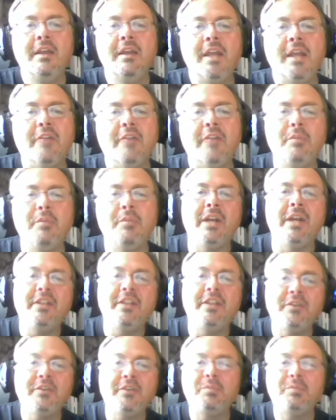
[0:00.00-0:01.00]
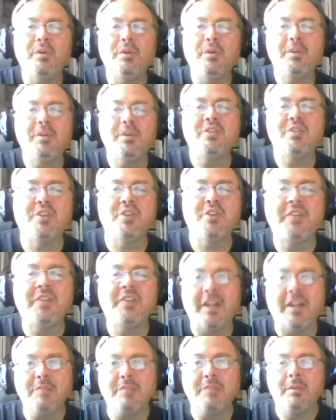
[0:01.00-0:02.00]
Hey everybody, this is Bill with the Charles
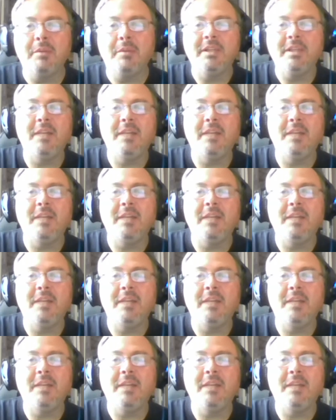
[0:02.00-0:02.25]
County Public